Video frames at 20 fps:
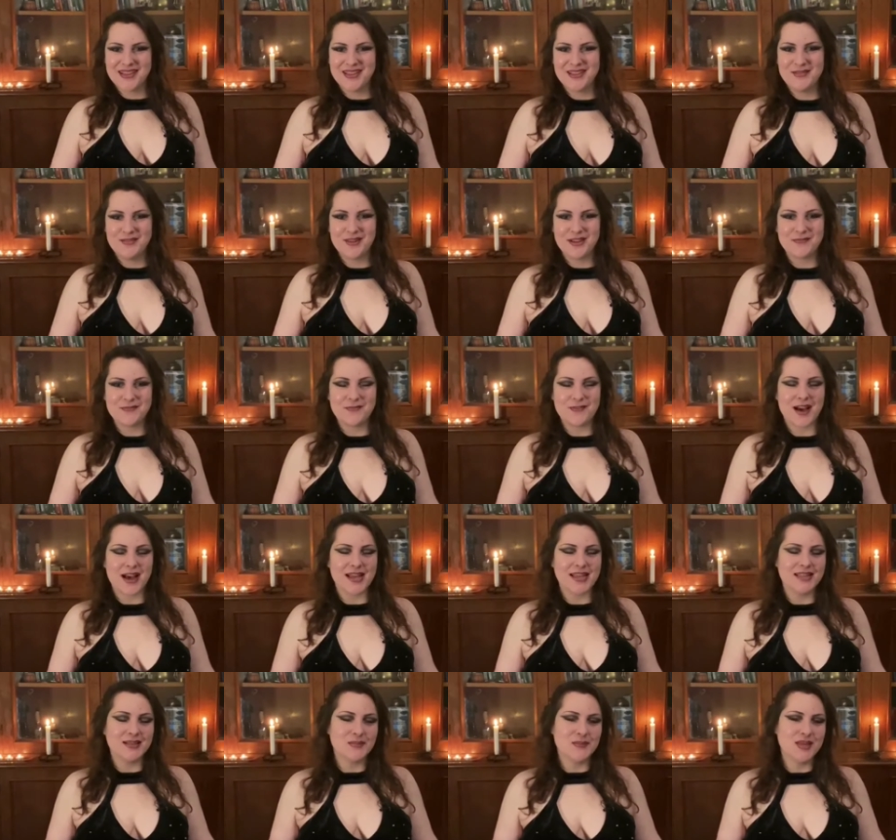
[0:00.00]
You can
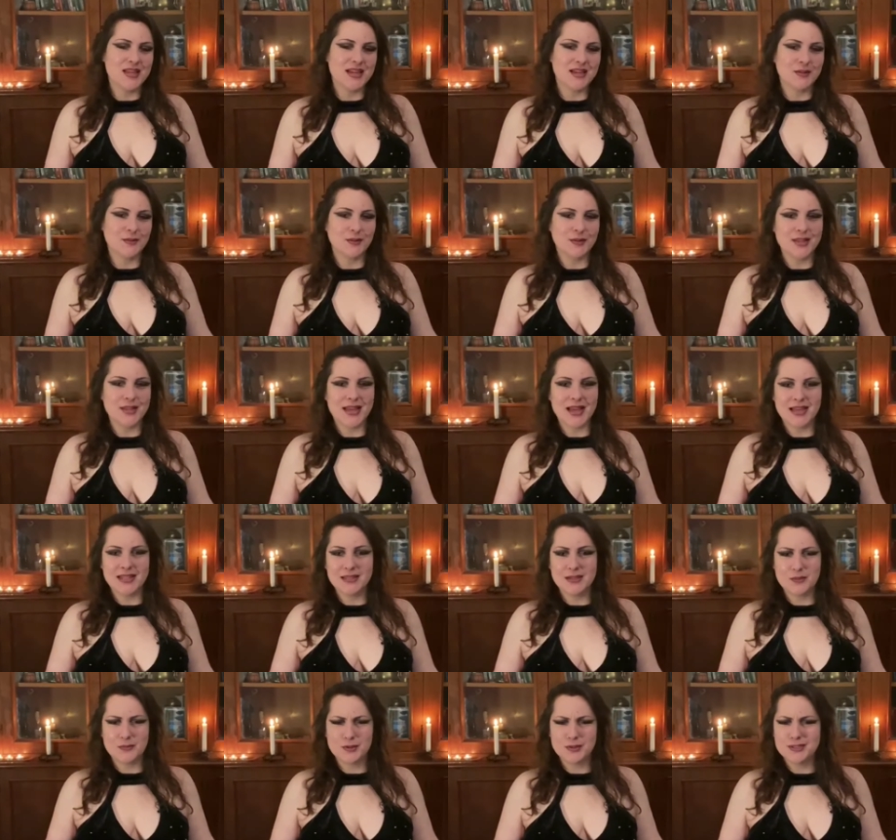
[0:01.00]
find me and all the
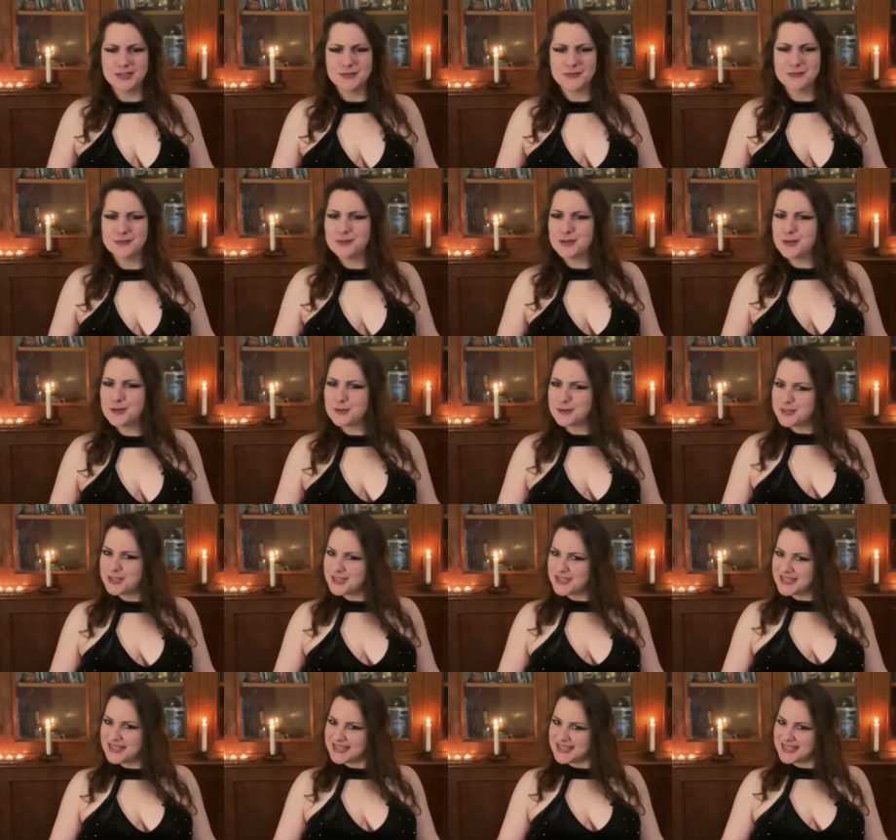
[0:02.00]
other wonderful
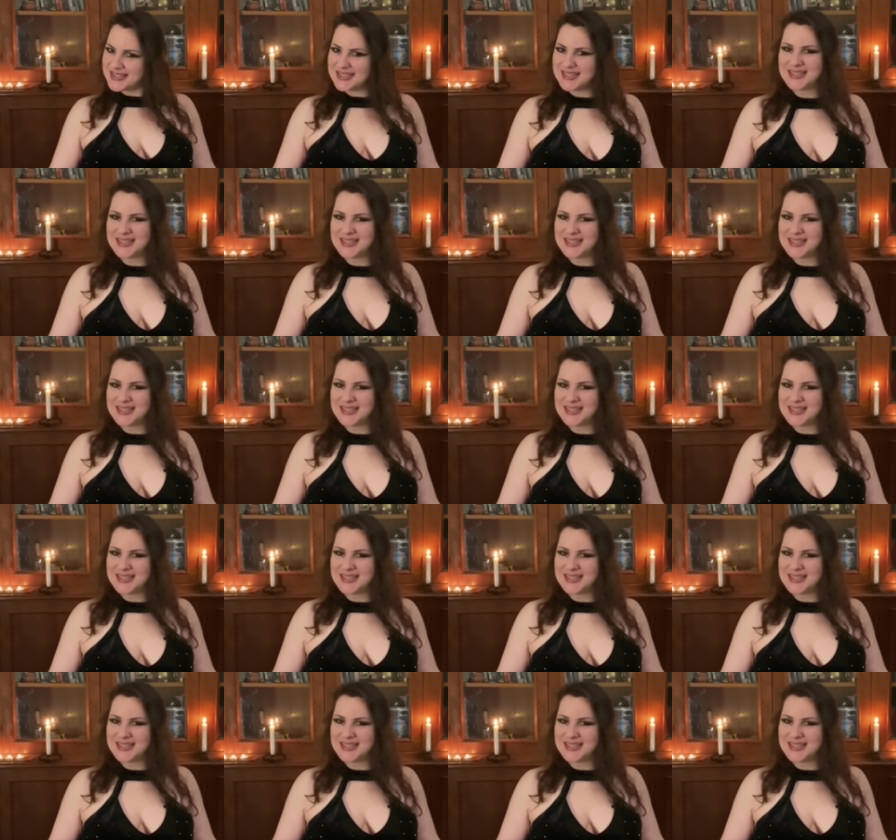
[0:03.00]
coaches